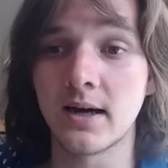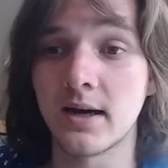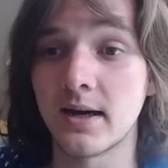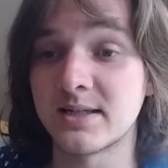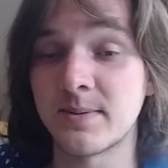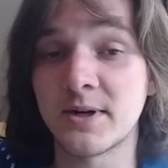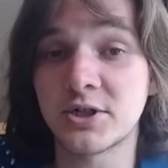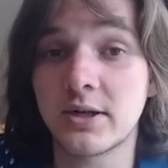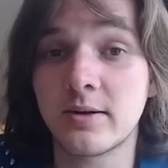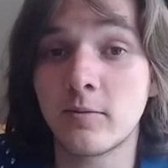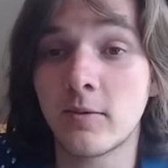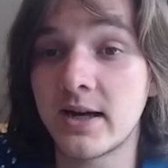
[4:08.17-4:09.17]

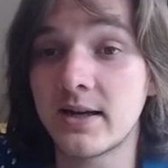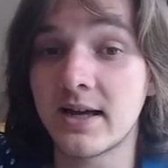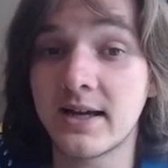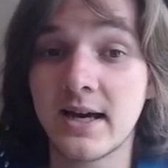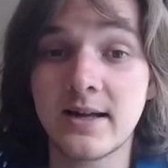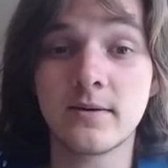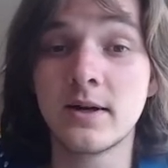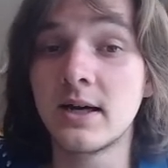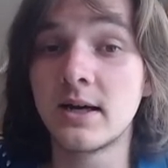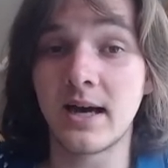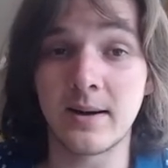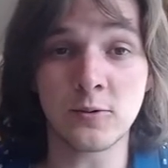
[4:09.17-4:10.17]
especially when, again,
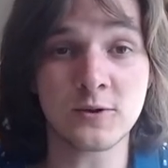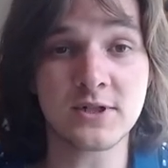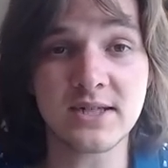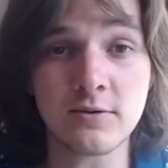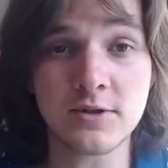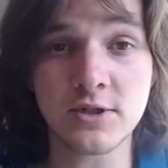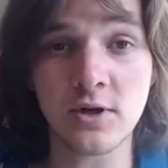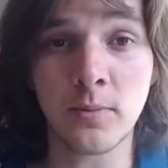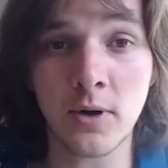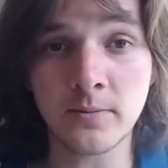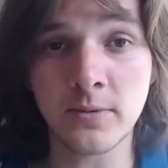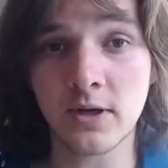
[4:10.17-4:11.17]
Emerald Steel is so
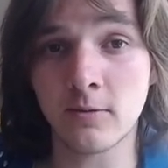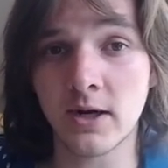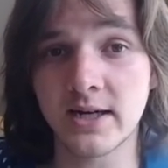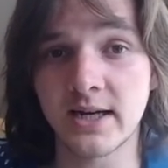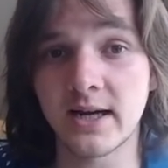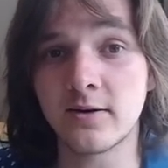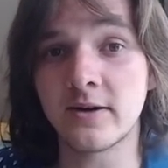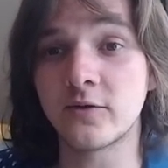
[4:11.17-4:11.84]
popular right now.